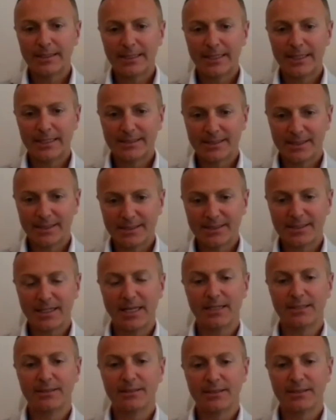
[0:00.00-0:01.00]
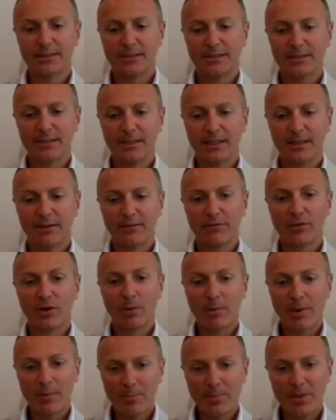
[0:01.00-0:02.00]
as I said,
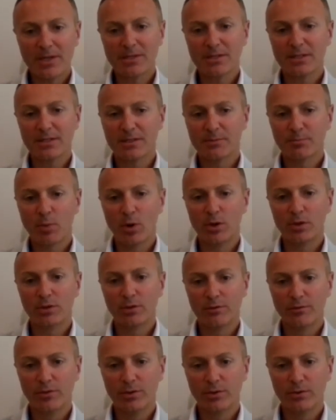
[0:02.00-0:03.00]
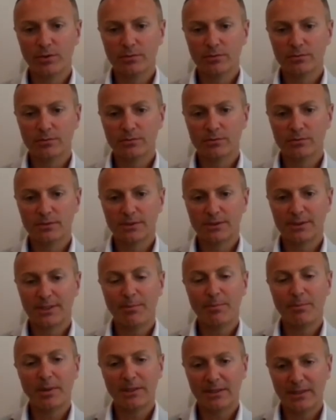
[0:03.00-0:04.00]
from a business point of view,
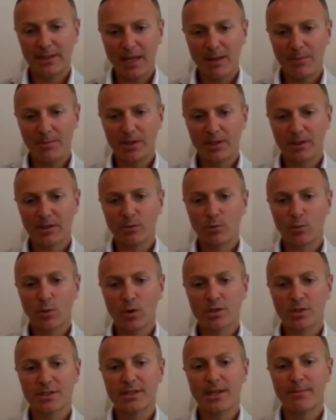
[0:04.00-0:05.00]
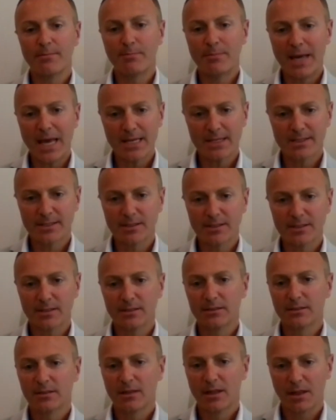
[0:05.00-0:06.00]
the pandemic was the best
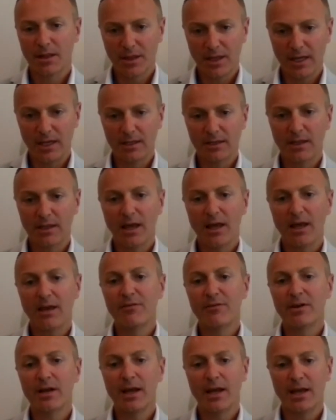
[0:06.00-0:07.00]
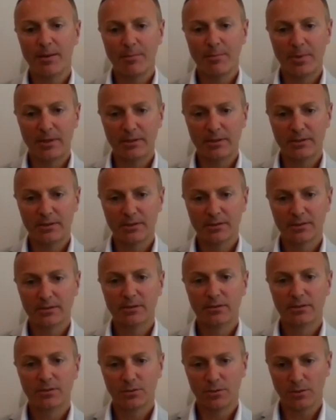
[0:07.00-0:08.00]
thing ever happened
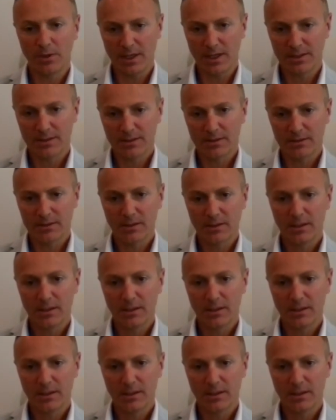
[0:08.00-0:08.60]
to us.